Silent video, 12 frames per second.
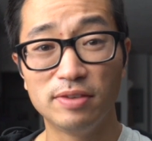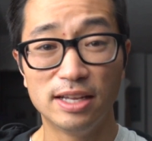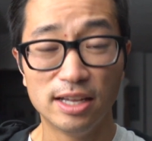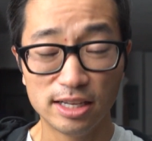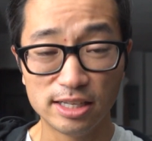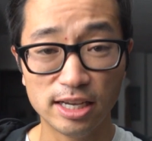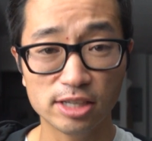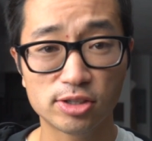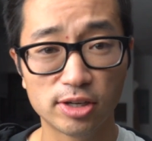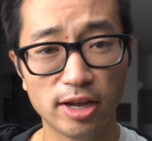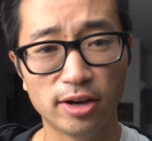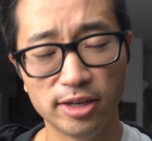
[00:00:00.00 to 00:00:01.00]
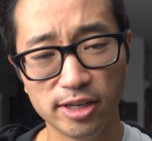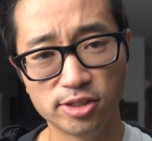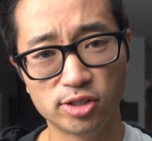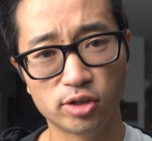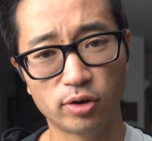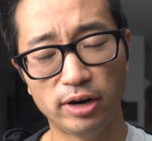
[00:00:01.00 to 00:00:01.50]
of it yesterday on
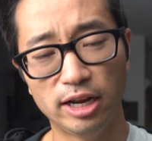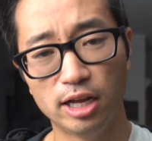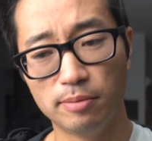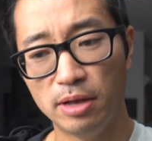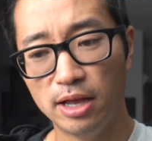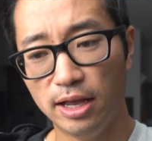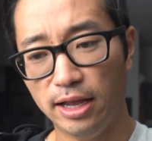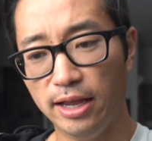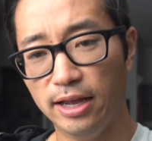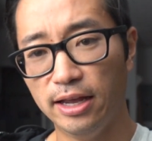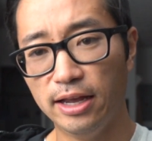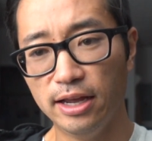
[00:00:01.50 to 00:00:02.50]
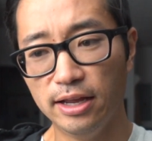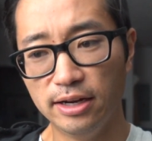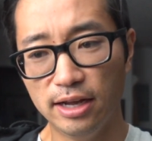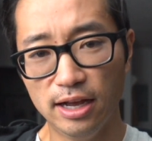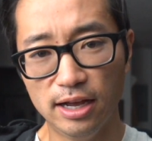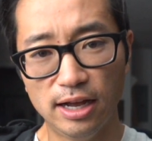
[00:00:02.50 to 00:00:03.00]
Instagram,
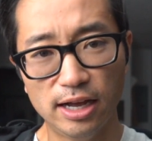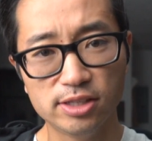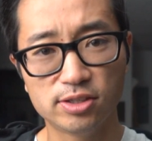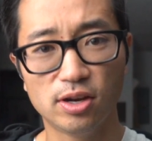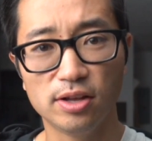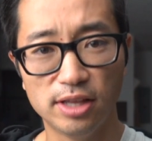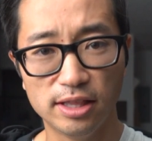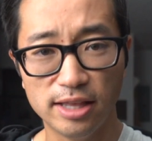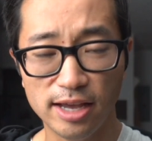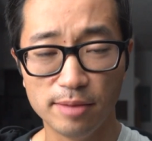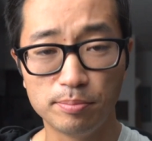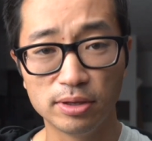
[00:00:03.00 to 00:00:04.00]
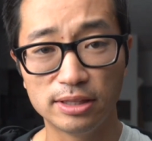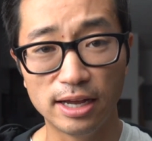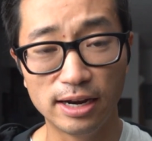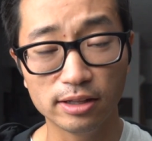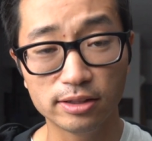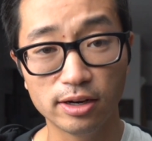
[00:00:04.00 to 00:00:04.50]
and uh, I saw that they had put
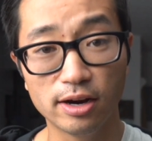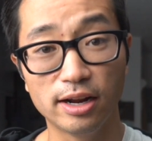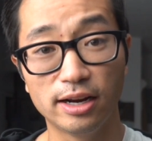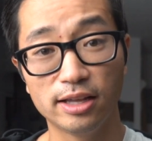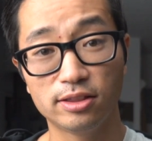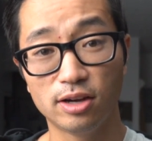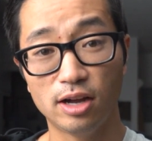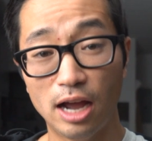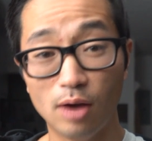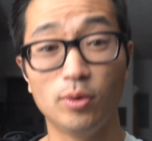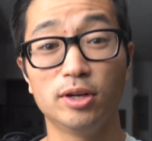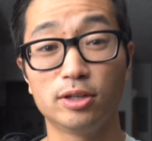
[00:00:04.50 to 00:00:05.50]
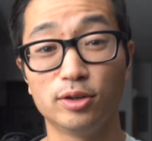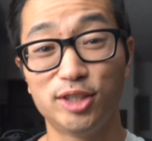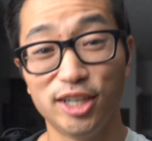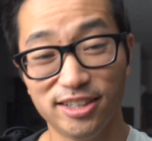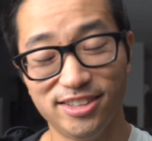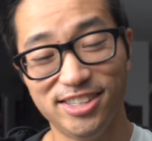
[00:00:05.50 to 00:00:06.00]
that out there, and I thought I want to go
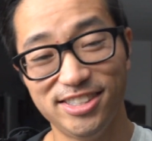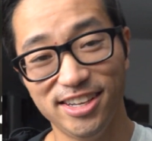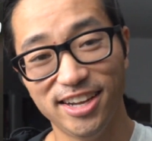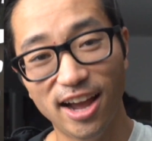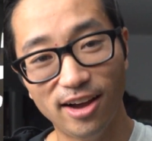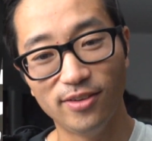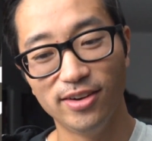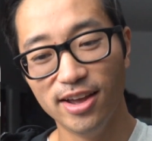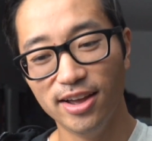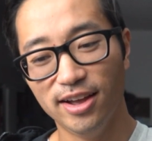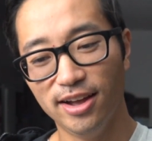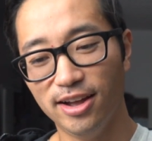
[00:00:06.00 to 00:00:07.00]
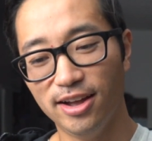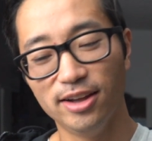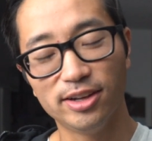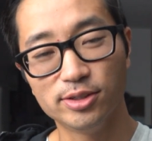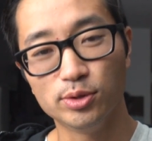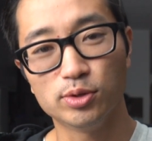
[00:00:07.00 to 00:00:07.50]
check this thing out
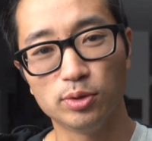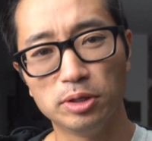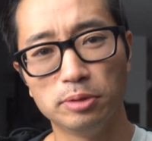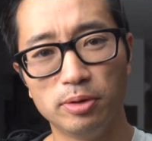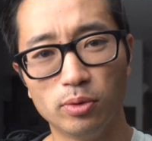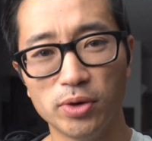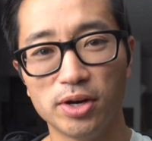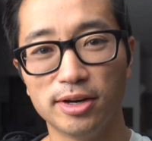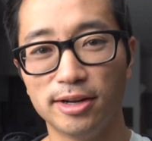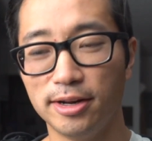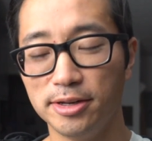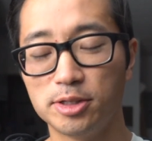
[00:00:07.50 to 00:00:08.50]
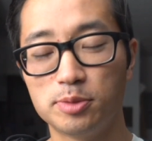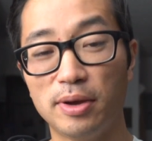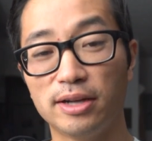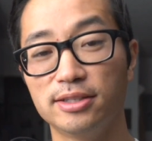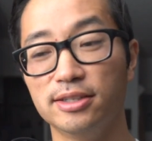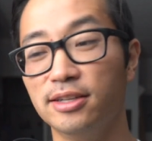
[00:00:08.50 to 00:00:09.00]
because uh, it was a little bit weird and
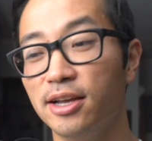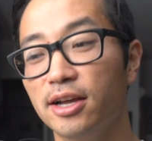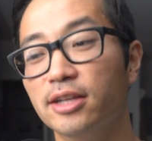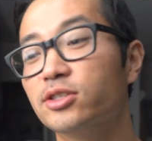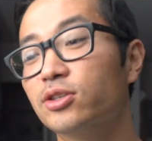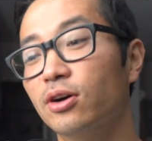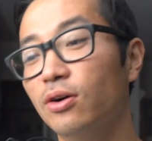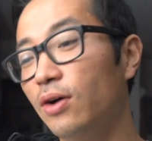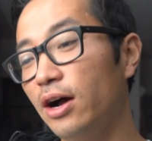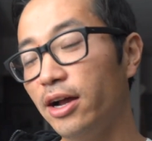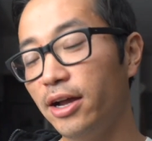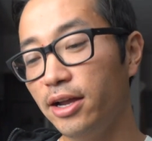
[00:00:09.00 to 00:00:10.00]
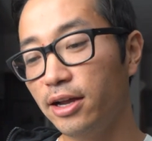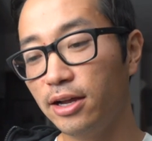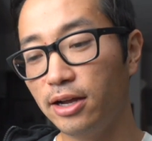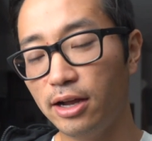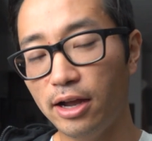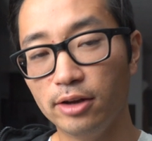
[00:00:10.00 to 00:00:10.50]
unexpected. So I
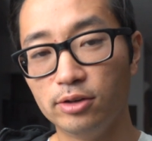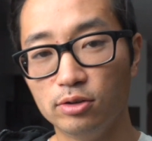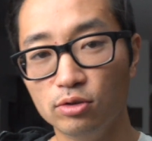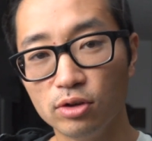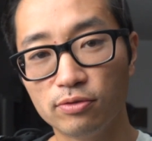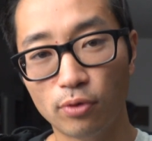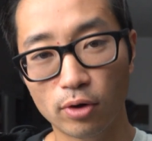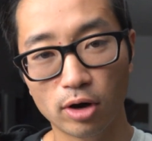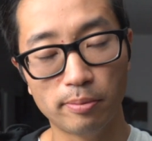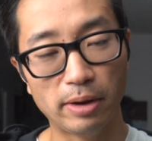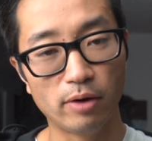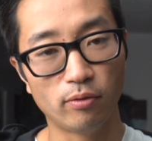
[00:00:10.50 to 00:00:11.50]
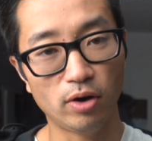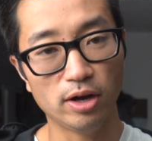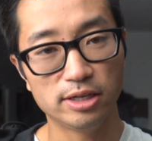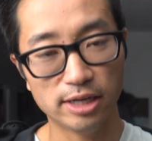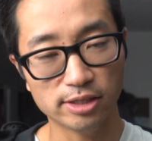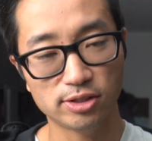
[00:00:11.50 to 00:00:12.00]
uh, I looked for it on my
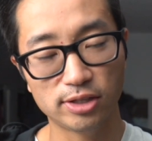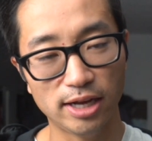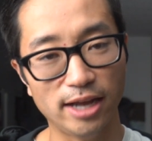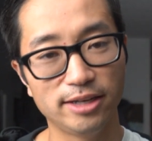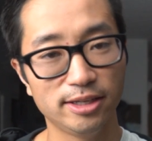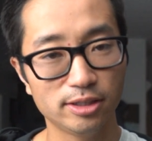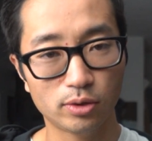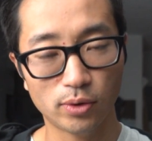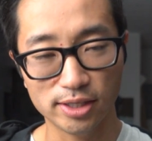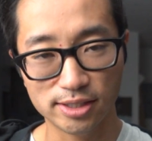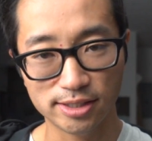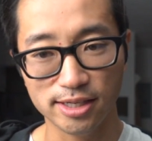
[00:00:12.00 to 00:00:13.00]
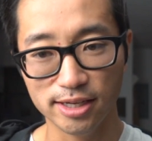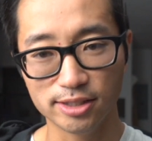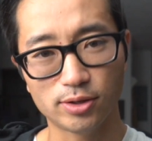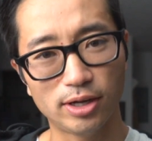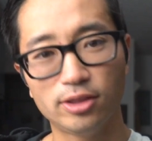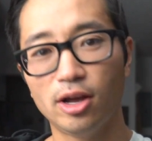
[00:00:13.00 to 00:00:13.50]
run yesterday. I didn't quite see
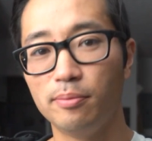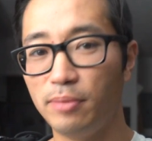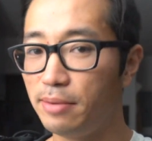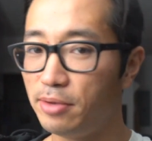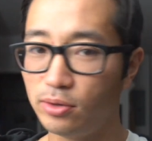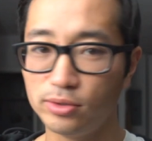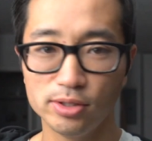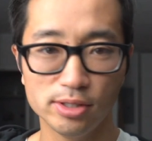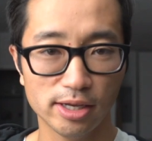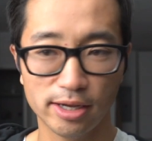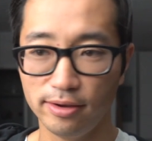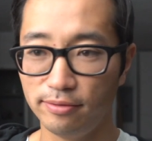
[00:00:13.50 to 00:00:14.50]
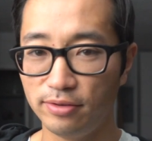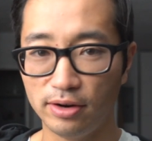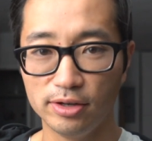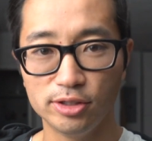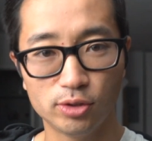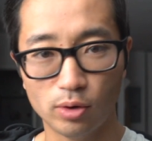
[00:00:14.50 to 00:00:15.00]
it, so I thought maybe it was just like a
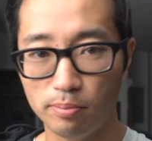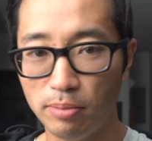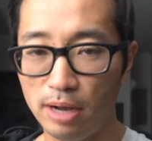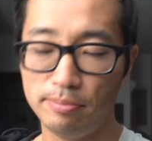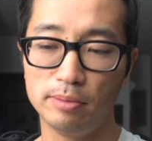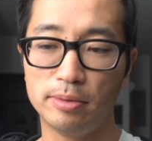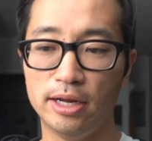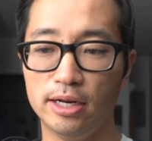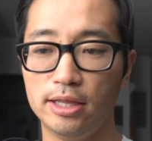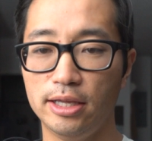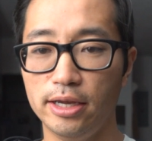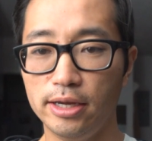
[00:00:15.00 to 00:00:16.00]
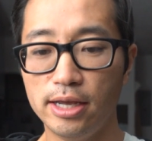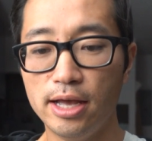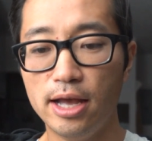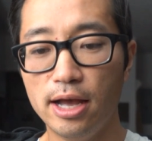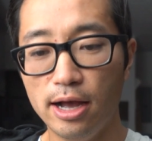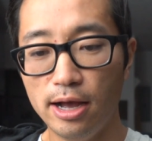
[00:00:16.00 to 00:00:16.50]
very short pop up kind of thing.
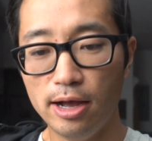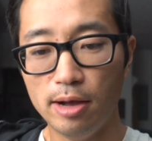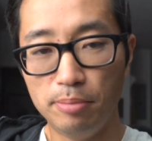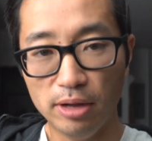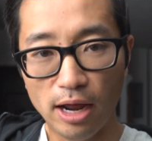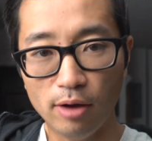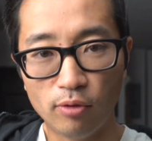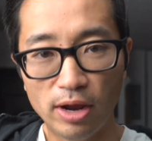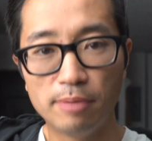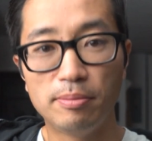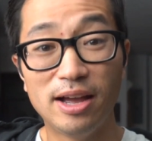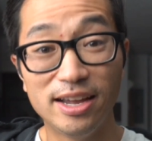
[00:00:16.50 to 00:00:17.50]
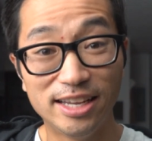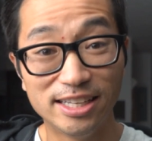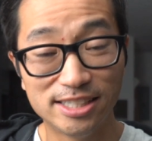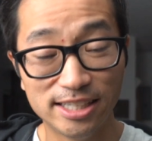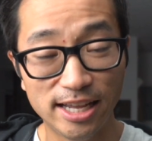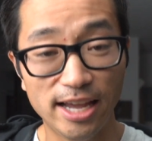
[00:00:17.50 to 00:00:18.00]
Uh, but I ran by
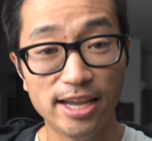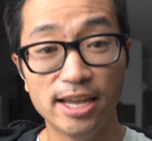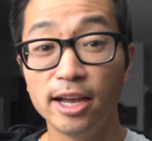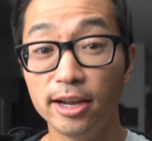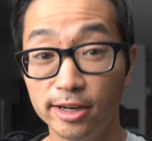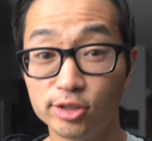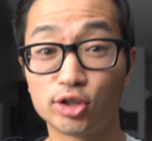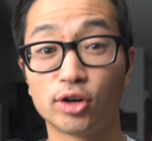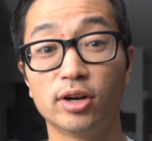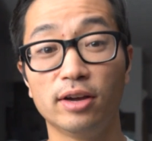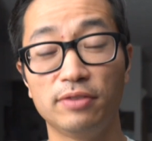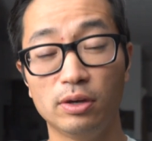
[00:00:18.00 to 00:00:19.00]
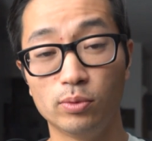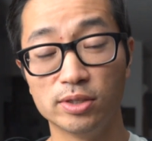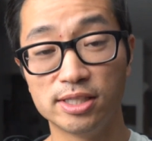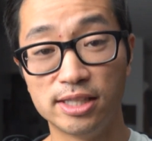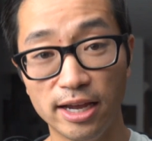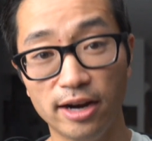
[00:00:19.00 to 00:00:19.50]
again today, and sure enough, it
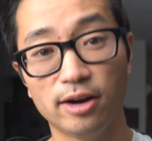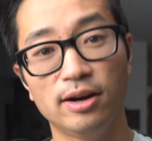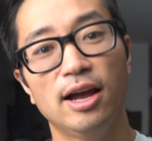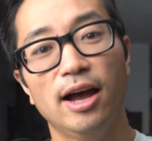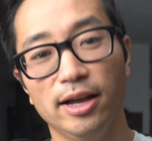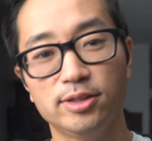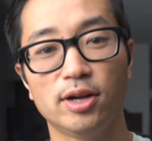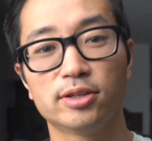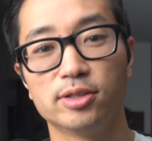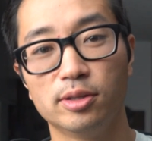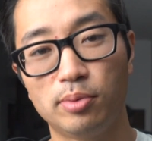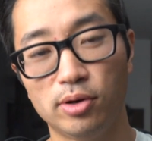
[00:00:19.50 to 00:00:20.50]
was there. I talked to the